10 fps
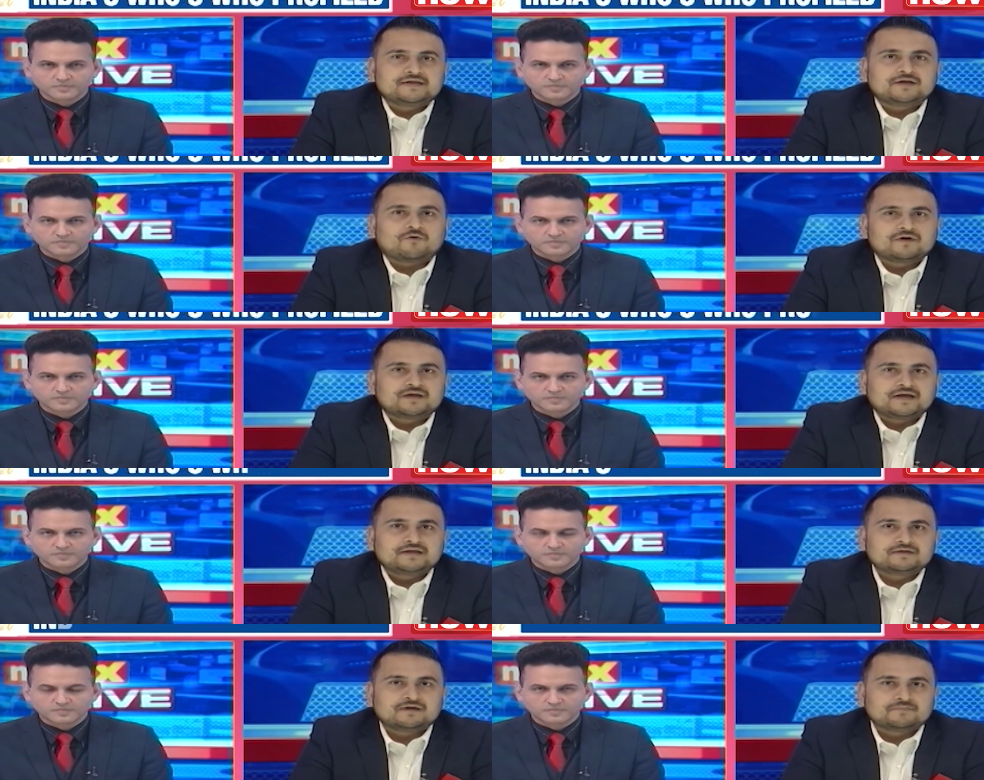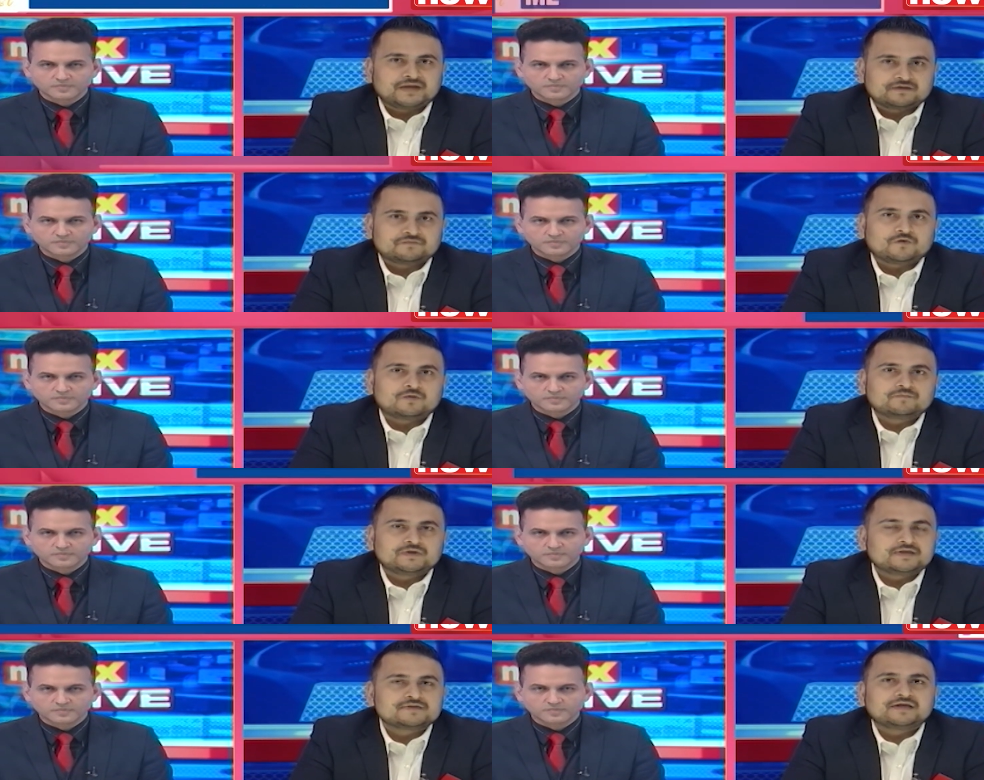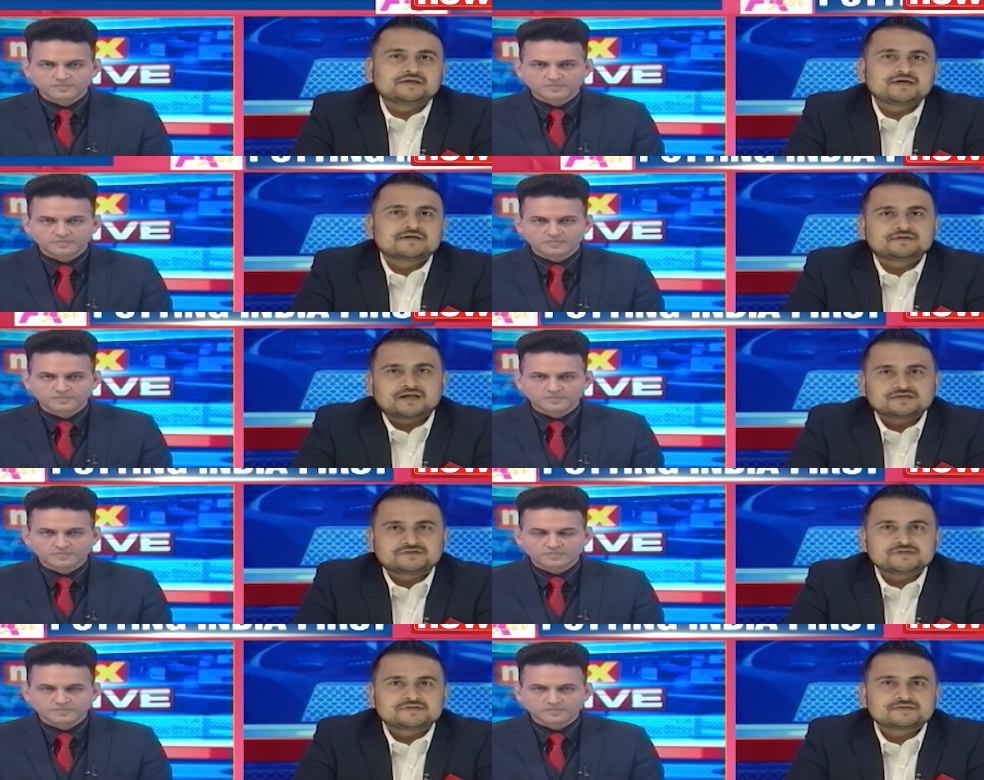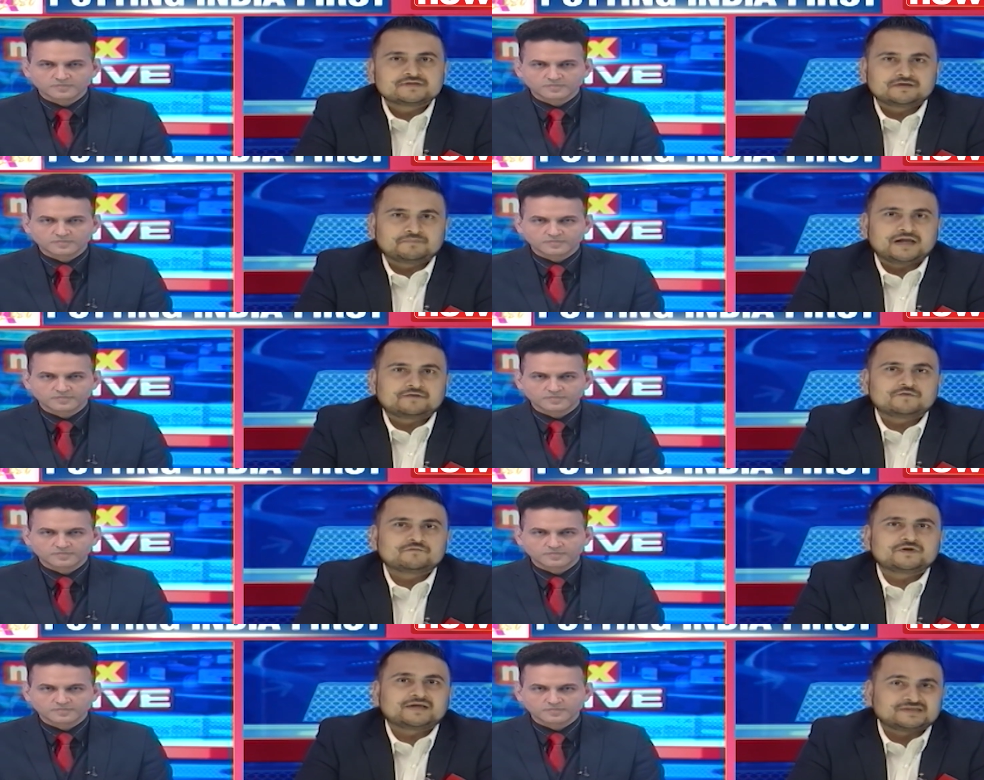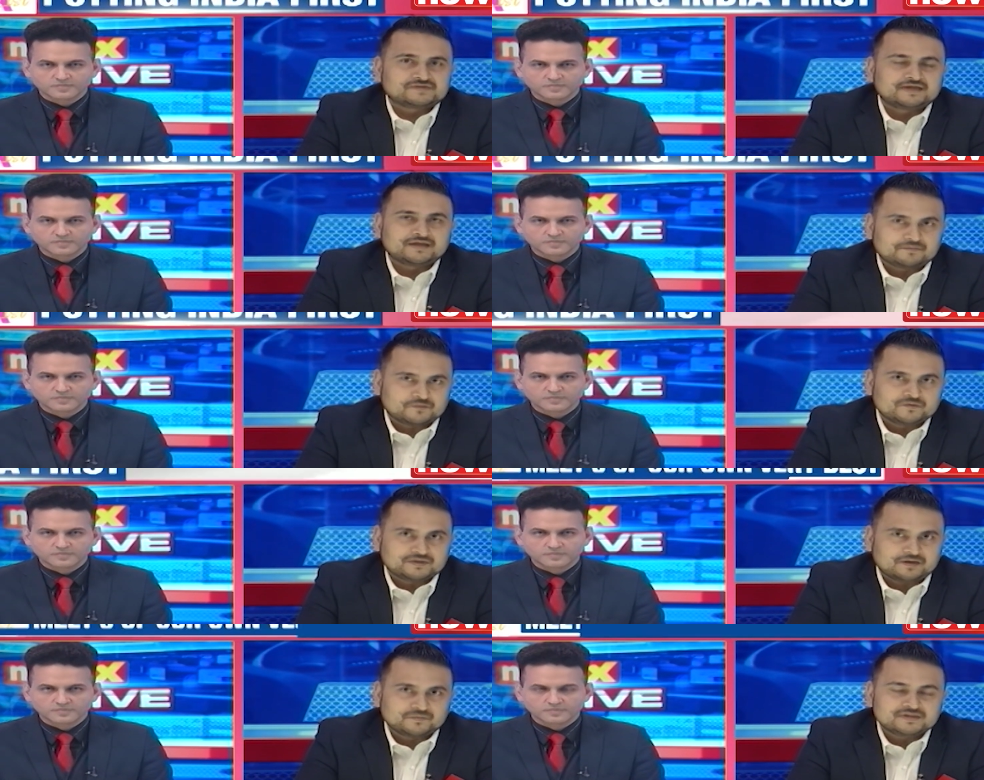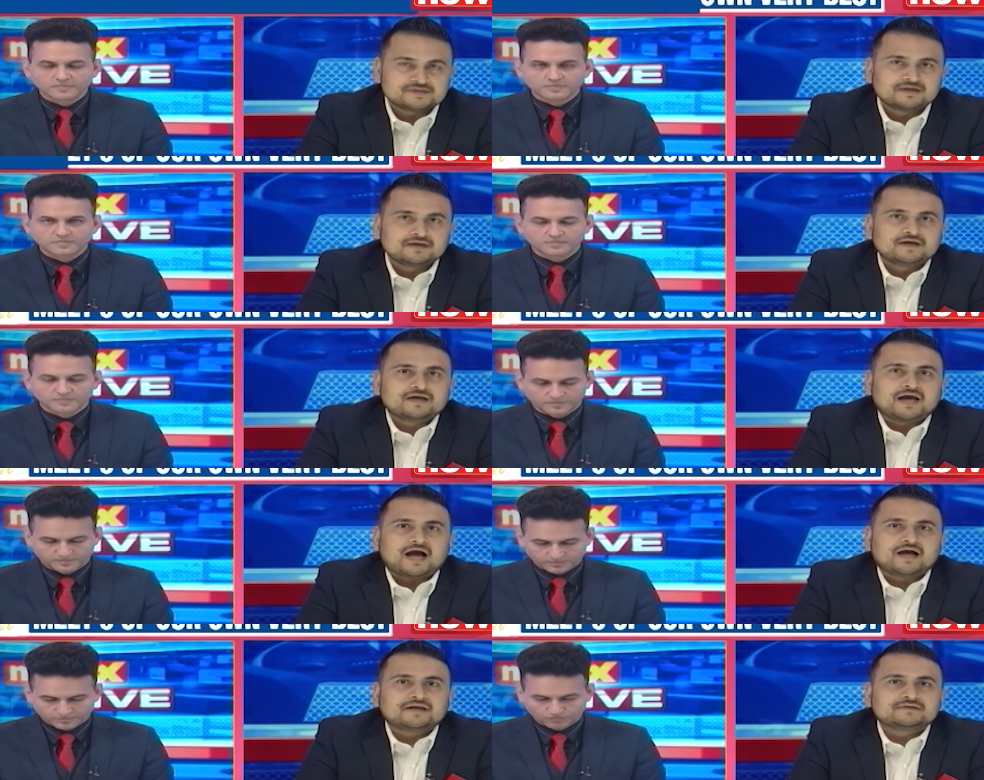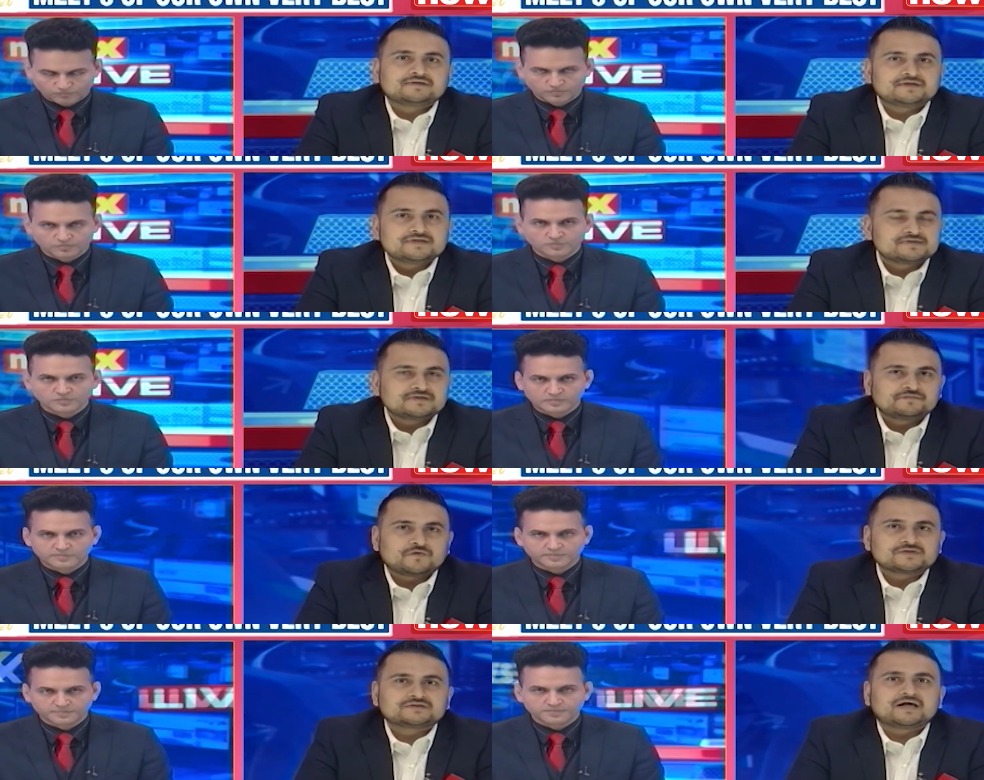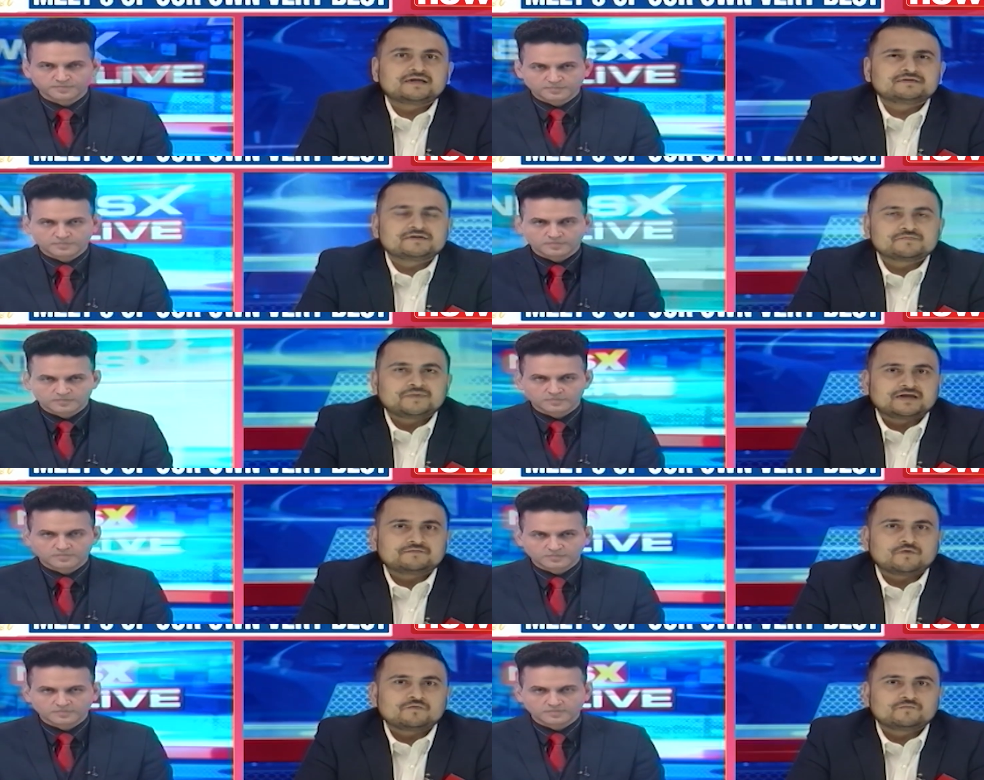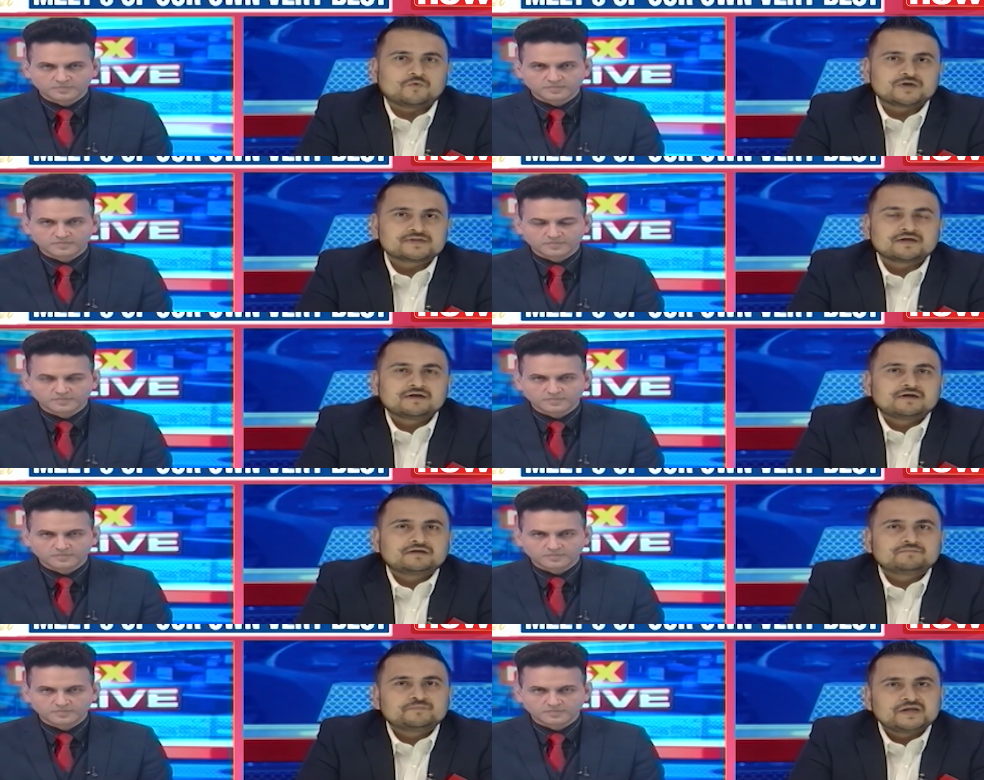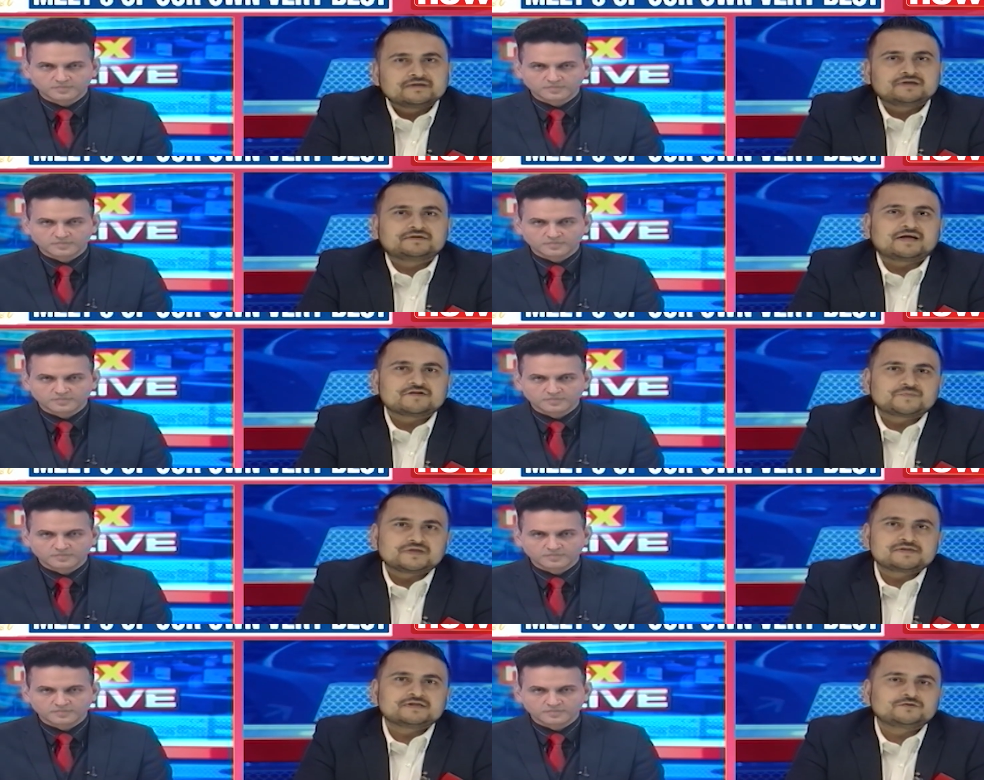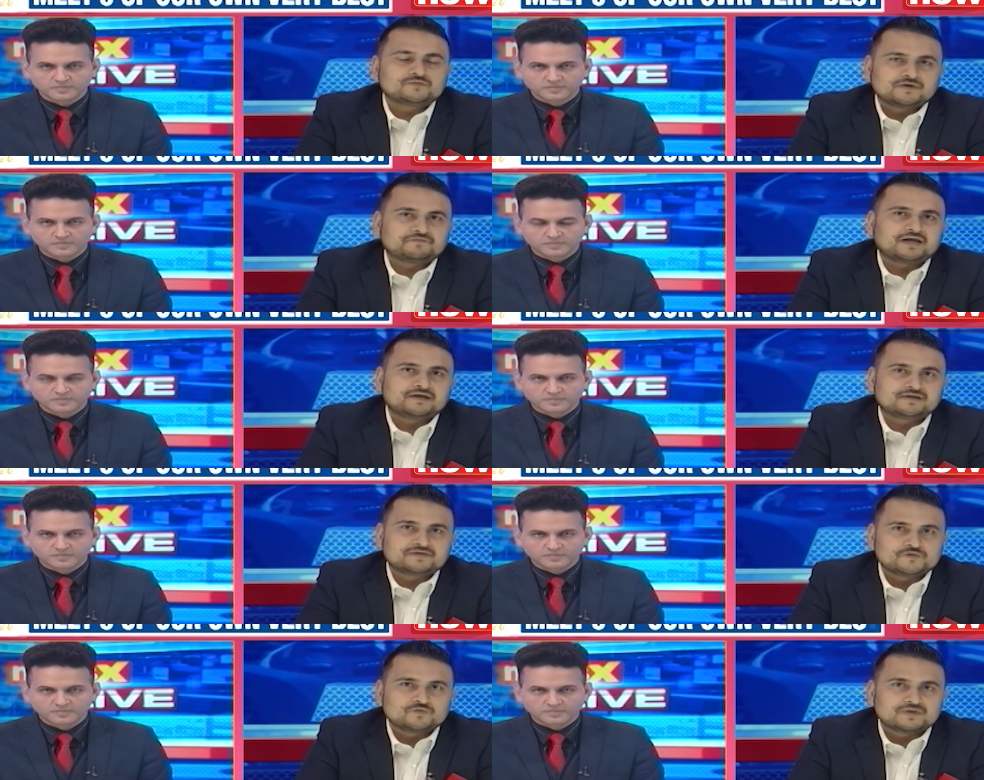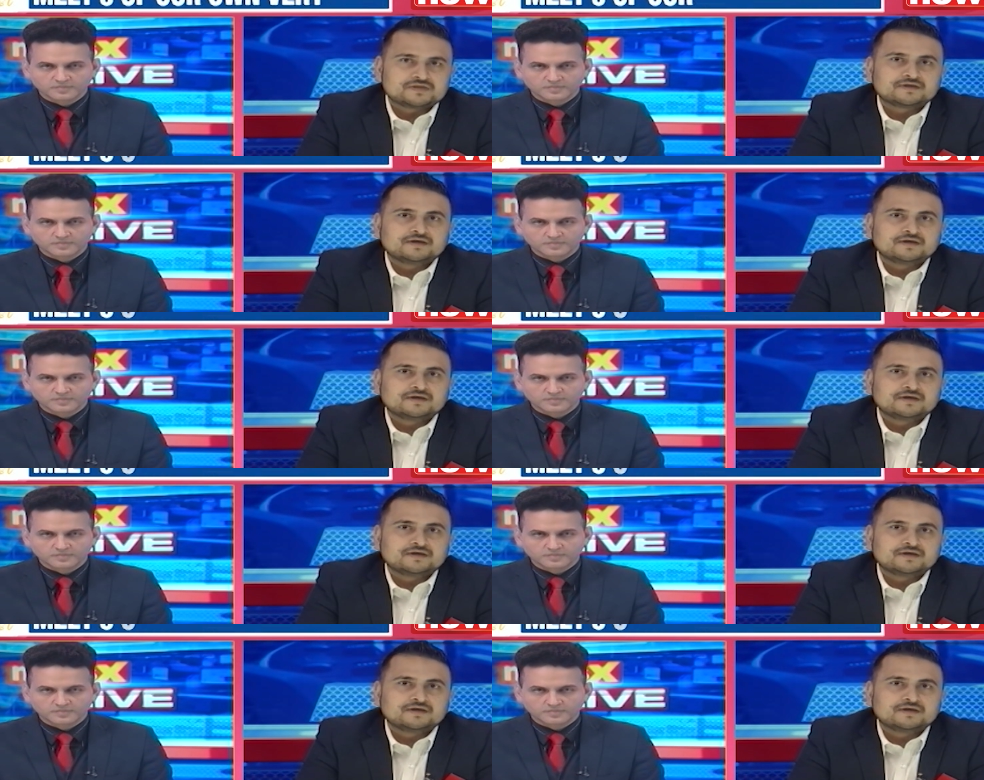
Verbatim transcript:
Speaker 1: an online platform. It is India's largest platform for natural and lab-grown diamonds. And the reason for starting this platform was bringing transparency to the final consumers.